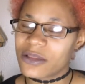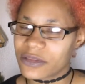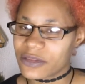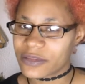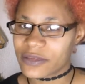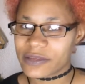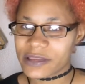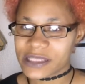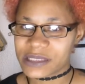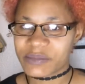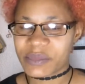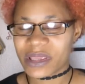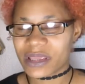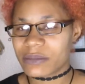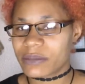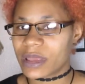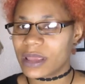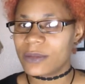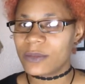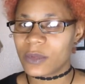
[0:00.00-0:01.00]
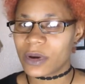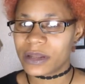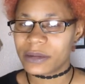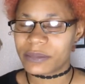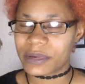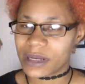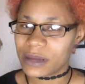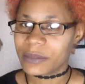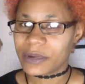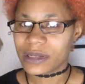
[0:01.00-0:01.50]
other than this big main
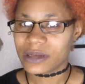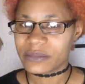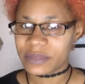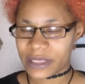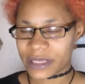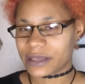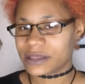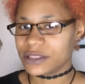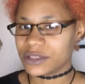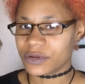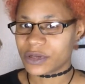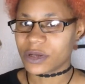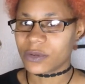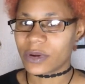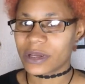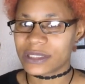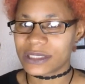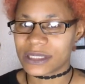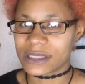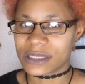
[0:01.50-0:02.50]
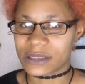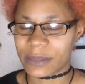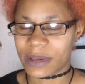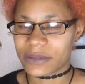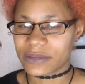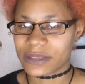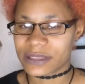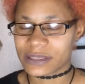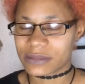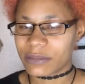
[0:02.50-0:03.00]
one, but I'm going to be answering questions
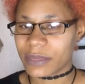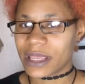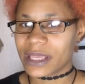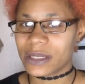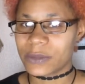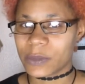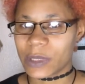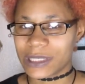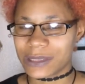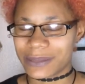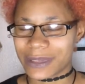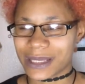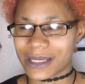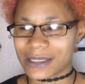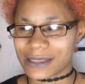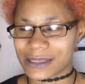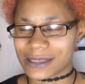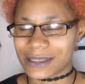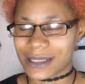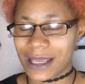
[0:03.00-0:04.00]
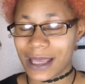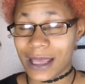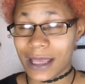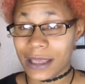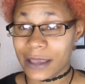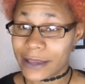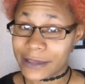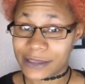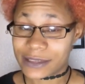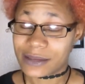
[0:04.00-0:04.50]
about this main one because
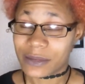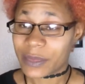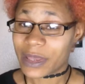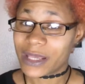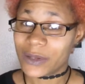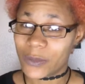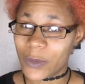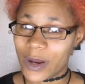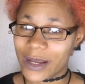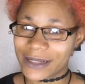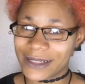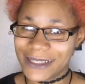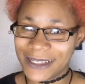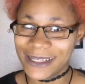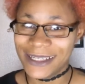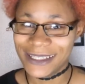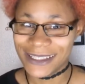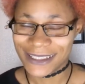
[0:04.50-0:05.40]
it's the main one.